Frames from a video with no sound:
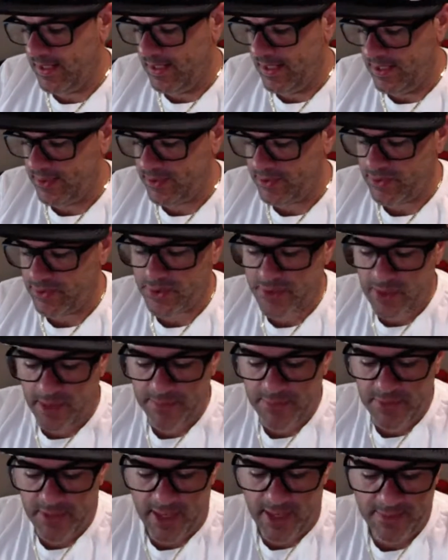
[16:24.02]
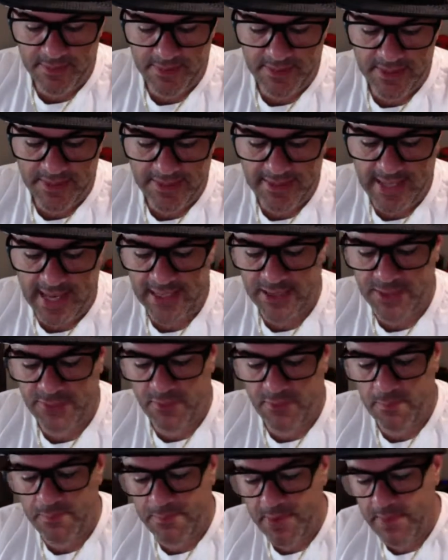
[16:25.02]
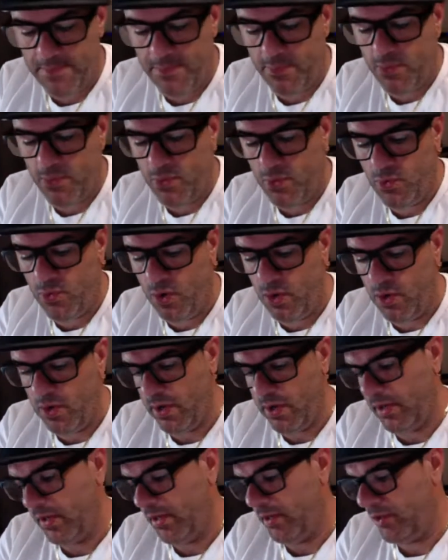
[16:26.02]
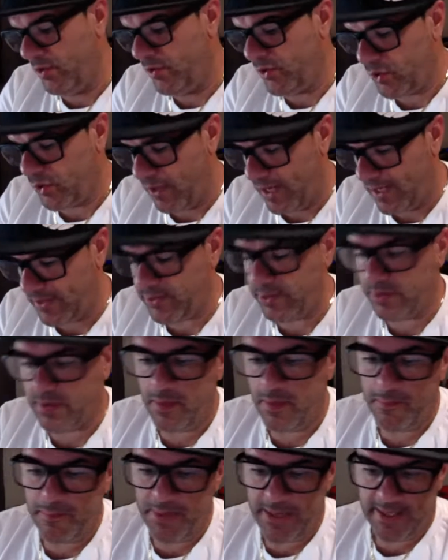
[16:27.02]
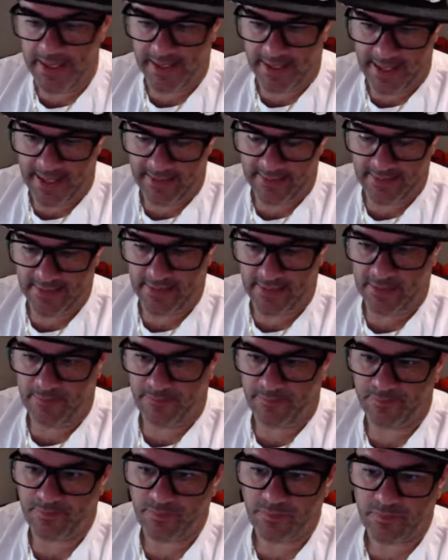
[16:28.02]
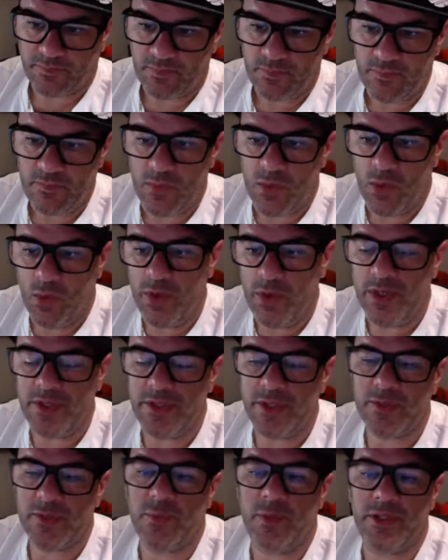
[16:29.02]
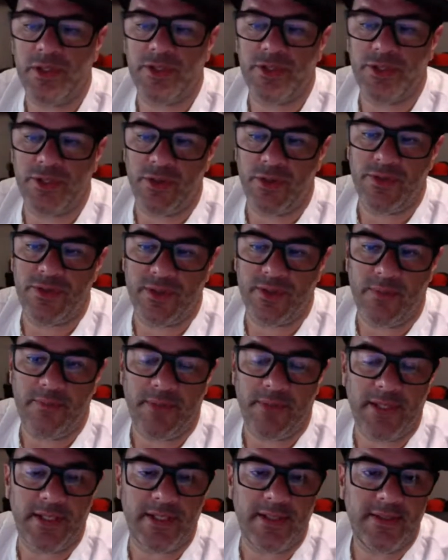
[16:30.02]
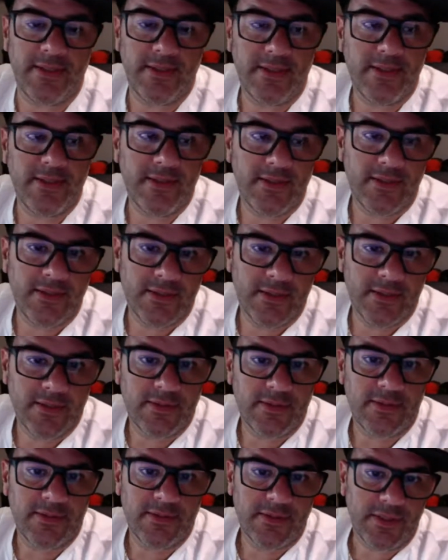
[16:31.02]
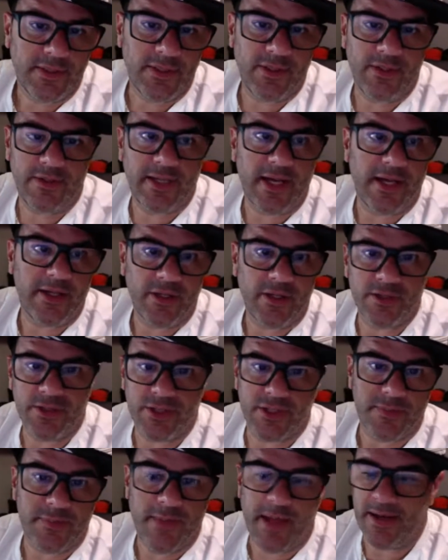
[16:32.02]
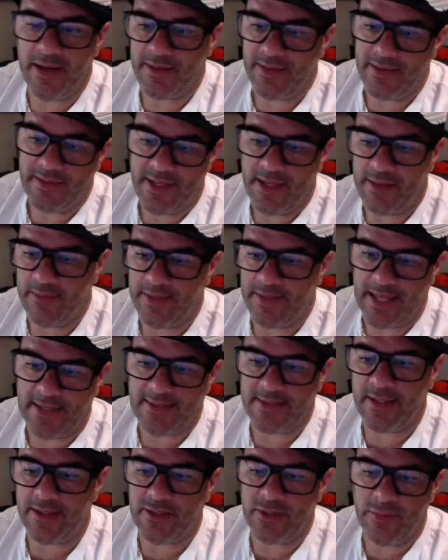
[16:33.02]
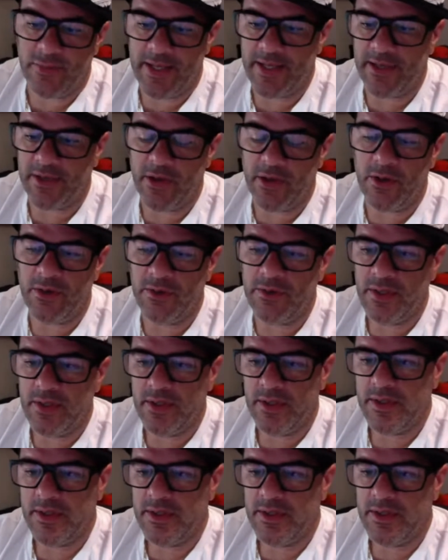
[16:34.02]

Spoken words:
is to sometimes detach from people who you try to compete against, or you just want to show somebody, that you're just better than them. And that's not the way to go.